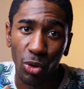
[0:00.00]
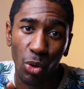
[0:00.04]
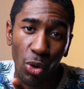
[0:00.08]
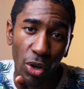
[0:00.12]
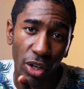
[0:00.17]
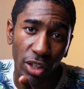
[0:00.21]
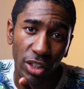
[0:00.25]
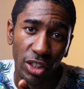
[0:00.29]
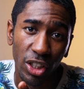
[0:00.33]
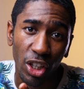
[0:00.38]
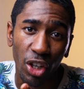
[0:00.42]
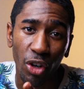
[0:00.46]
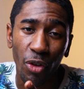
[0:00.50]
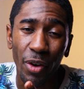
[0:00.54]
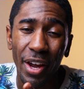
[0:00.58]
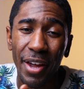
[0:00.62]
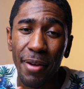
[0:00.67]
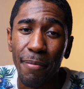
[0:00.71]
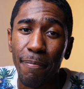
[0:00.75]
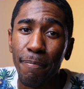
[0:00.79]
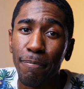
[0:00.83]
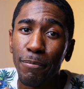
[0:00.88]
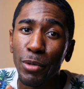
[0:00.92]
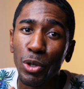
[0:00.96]
or to create
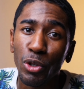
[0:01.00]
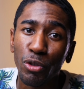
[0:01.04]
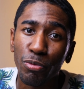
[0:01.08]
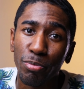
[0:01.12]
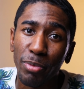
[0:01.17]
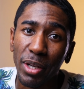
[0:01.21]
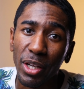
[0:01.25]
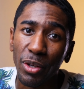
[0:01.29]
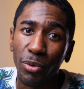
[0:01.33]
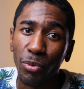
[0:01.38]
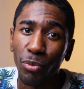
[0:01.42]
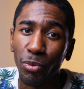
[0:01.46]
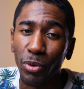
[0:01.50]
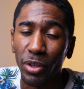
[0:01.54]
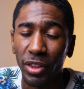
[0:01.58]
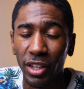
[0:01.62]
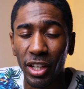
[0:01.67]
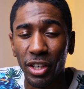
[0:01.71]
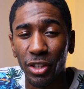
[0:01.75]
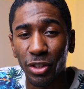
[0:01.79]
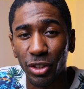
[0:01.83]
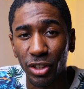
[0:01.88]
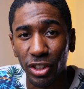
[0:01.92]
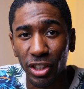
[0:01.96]
movement
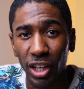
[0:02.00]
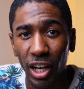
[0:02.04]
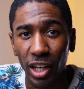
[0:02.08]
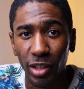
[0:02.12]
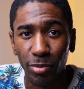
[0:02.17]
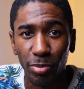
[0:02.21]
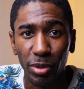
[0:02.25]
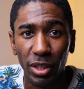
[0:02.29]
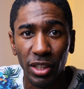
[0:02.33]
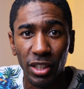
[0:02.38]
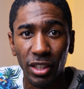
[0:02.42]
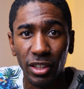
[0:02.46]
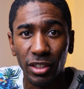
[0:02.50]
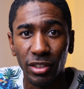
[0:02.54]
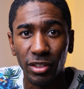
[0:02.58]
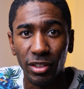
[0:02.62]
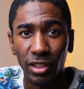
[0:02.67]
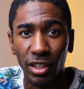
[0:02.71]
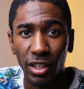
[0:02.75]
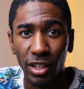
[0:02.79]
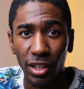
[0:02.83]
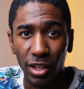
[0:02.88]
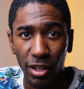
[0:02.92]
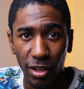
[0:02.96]
within your shot, because
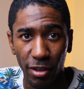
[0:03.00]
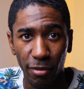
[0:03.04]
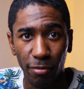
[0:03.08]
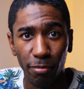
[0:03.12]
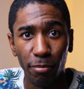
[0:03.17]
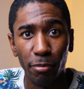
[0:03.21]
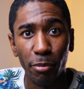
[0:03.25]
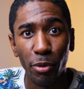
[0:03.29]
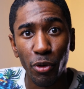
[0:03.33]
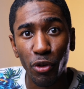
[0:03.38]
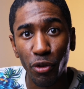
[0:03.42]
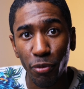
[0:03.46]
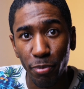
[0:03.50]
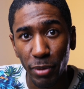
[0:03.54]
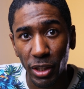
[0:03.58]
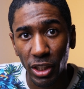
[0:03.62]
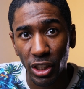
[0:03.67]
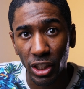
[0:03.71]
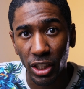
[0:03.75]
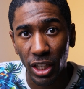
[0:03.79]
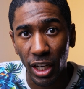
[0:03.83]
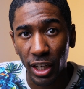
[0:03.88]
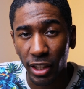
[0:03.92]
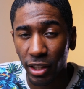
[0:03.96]
movement
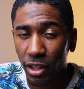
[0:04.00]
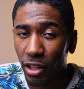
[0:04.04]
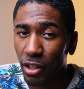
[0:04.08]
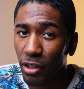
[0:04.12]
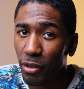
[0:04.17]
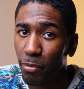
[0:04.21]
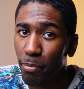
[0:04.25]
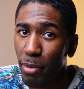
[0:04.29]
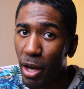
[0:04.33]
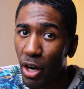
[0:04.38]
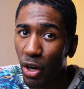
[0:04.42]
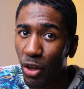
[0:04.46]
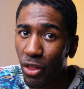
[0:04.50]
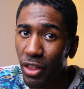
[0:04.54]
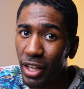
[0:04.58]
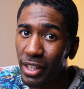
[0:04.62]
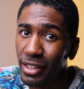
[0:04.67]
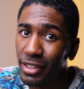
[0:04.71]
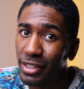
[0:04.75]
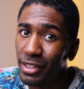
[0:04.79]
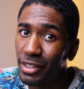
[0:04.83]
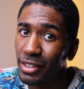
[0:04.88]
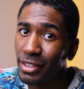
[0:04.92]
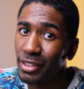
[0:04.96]
shots look better than
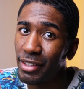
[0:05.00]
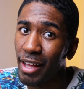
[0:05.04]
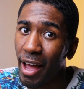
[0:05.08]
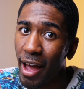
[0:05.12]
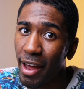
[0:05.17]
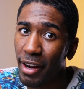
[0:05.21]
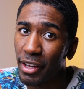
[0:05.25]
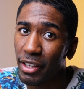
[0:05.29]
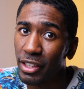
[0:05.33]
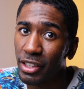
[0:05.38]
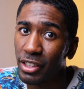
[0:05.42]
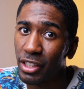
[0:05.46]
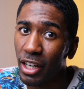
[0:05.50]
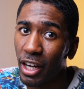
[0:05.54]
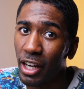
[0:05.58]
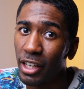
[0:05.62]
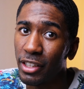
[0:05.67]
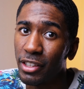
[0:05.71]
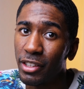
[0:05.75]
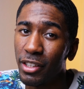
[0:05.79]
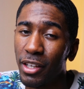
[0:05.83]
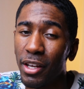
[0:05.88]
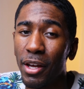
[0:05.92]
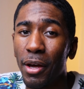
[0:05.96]
static
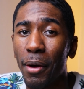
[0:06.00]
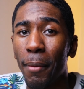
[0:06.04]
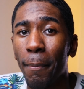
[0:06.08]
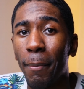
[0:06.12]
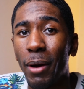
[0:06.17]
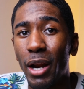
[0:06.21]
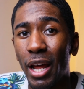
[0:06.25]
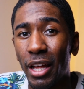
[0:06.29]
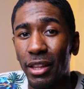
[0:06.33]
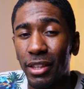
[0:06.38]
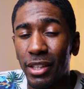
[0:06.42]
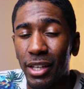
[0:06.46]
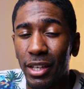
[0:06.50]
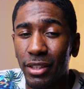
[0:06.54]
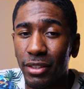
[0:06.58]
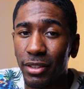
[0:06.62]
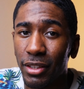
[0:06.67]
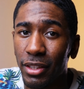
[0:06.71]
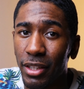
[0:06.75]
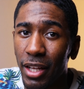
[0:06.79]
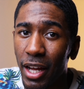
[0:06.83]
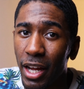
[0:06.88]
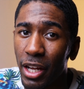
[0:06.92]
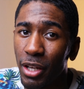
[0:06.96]
shots, but at the end of
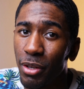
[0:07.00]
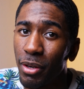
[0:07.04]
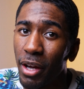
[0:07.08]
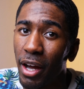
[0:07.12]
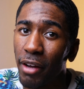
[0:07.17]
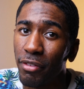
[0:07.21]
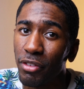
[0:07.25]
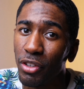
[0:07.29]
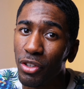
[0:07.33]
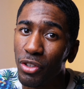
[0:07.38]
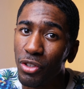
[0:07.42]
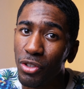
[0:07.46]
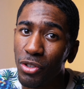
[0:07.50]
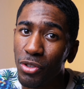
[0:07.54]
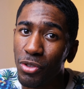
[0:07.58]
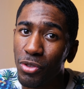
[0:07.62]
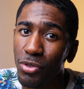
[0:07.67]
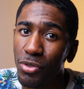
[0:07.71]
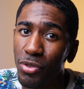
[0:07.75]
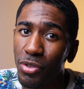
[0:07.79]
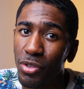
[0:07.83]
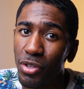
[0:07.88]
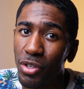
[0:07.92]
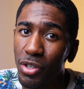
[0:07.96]
the day you have to do
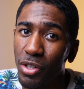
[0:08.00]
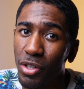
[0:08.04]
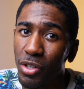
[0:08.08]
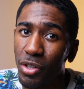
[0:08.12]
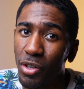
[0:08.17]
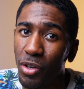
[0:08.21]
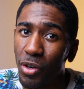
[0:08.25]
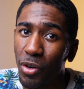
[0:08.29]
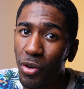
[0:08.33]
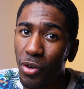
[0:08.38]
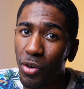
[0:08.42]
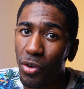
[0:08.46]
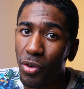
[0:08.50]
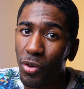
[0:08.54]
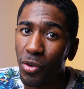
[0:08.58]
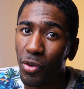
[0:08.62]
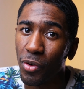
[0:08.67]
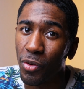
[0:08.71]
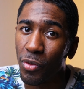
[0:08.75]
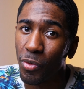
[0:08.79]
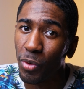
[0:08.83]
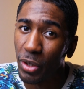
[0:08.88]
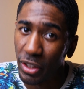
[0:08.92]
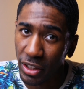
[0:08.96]

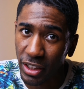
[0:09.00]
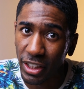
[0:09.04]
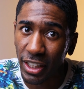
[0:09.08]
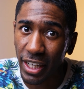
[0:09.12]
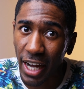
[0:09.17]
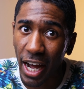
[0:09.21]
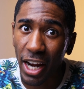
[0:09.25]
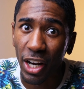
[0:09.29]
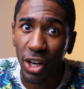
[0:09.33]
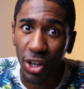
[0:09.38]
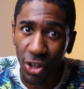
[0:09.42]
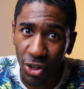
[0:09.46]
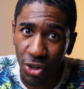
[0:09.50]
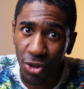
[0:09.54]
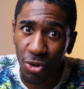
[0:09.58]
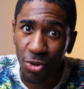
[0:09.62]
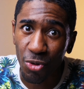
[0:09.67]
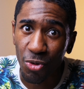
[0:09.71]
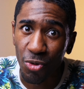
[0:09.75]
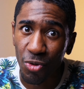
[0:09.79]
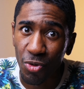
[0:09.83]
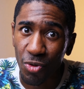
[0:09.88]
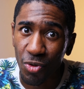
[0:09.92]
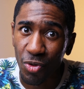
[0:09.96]
what you gotta
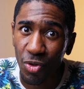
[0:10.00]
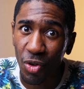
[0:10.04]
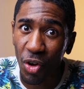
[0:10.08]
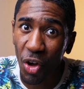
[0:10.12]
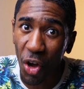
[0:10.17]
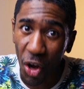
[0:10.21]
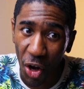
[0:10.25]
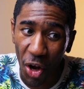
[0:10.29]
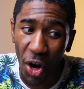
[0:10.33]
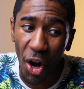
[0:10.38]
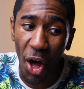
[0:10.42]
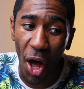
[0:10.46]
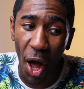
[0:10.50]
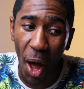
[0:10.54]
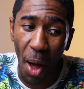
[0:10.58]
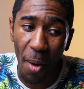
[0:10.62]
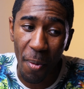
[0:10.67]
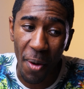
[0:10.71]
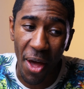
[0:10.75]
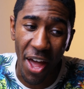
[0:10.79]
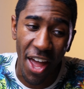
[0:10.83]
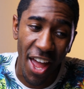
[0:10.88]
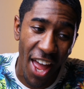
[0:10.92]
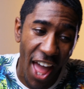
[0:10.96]
do. You know what
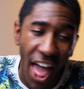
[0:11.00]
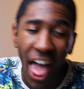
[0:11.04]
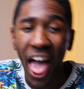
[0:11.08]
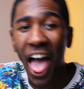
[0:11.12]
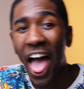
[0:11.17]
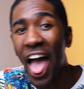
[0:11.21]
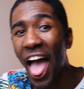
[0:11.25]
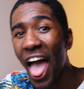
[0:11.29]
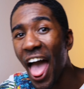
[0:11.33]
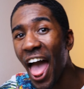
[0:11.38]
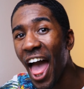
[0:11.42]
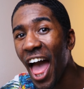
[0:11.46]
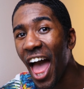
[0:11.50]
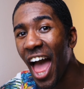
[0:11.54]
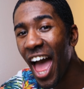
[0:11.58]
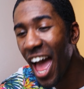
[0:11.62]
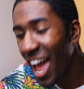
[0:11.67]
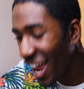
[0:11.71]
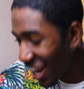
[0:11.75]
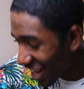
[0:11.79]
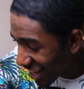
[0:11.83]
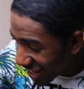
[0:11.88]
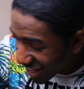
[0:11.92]
I mean?